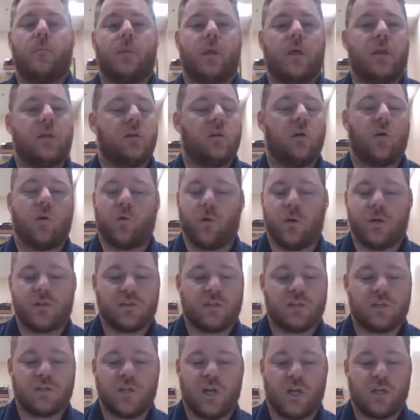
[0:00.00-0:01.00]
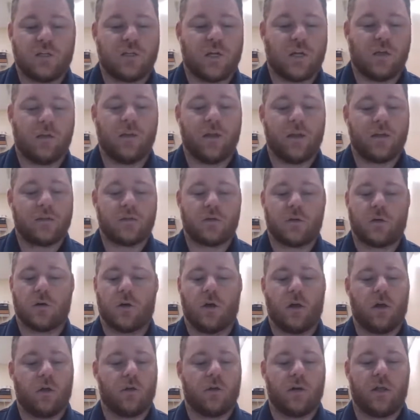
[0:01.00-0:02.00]
no question, J.J. Letcher,
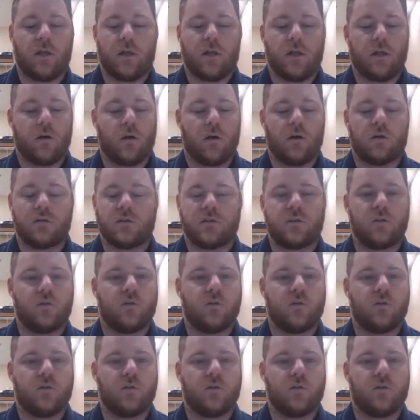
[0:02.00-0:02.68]
180 yards, 2